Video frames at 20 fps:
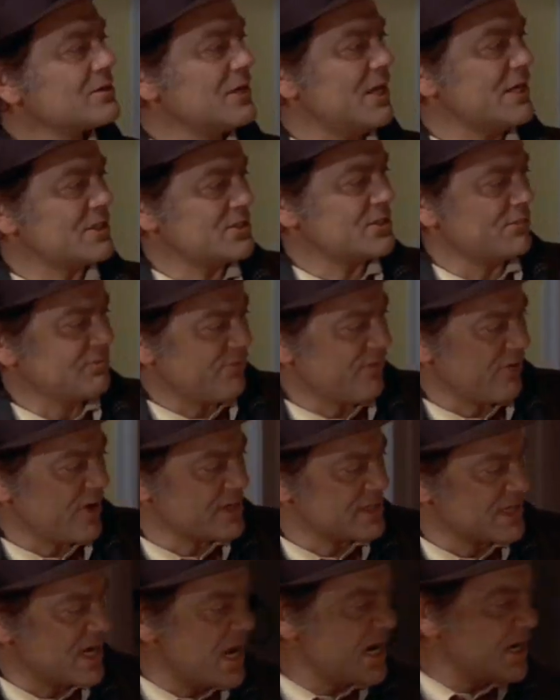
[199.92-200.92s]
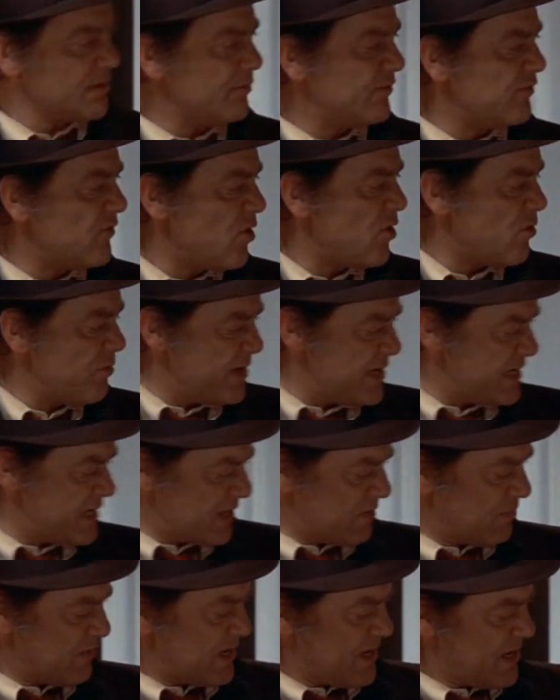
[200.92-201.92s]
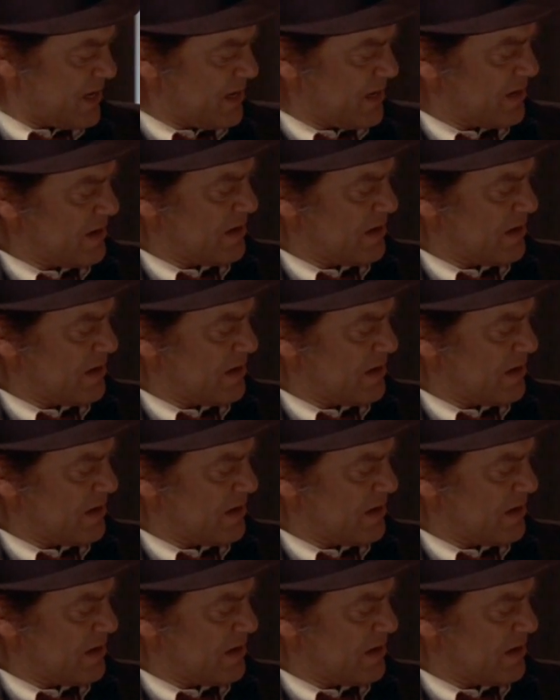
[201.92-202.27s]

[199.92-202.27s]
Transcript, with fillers: It's like some friends got here before we did, Willie.